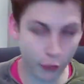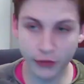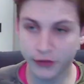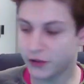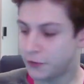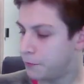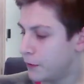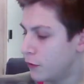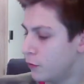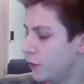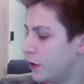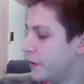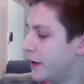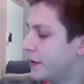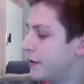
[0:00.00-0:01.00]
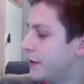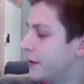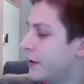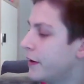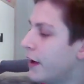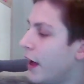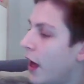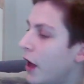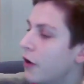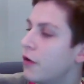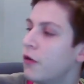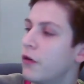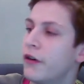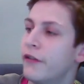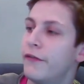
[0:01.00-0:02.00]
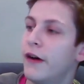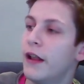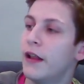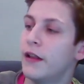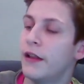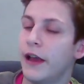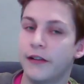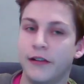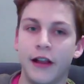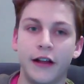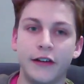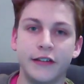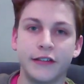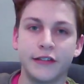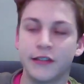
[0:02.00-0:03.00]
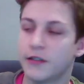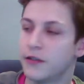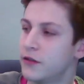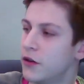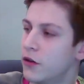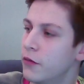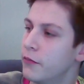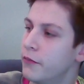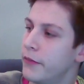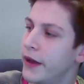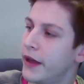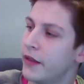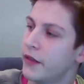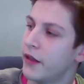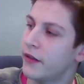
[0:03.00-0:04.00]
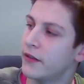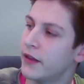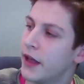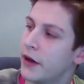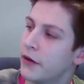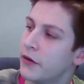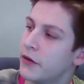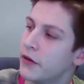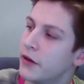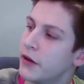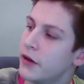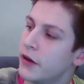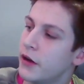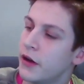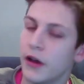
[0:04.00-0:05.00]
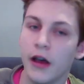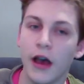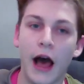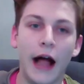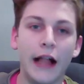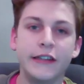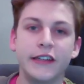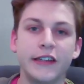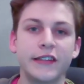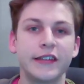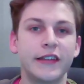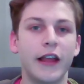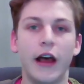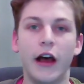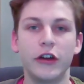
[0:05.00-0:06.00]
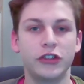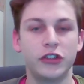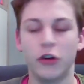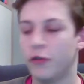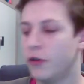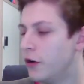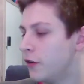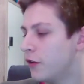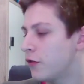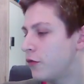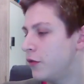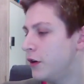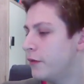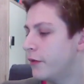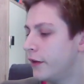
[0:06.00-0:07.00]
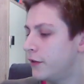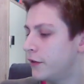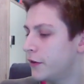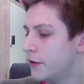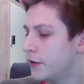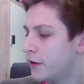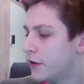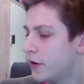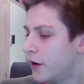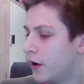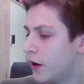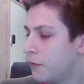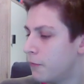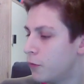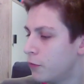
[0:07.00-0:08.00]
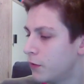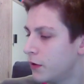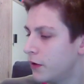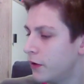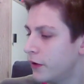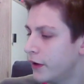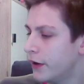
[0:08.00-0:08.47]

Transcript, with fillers: we'll just spin the wheel right here. I don't know if I'll, actually I'll just, oh man, that's loud. I'll just uh, show it on the screen right here. Uh, boom.